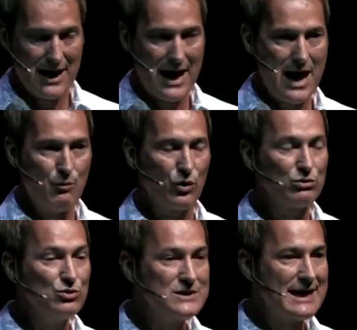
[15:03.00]
And we're
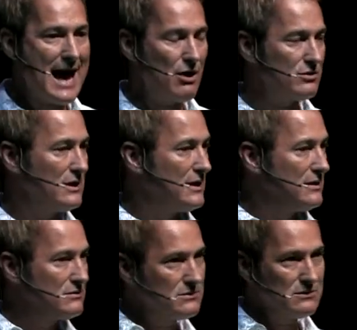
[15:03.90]
losing out
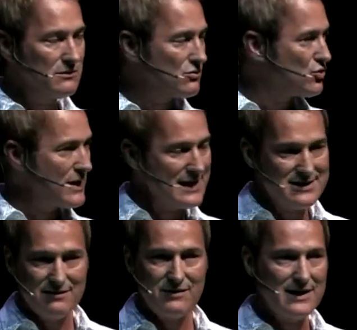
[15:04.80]

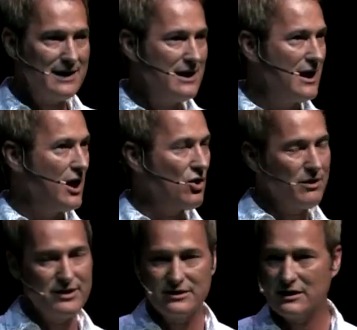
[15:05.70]
creativity and
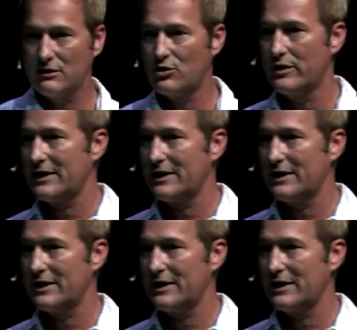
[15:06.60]
authentic learning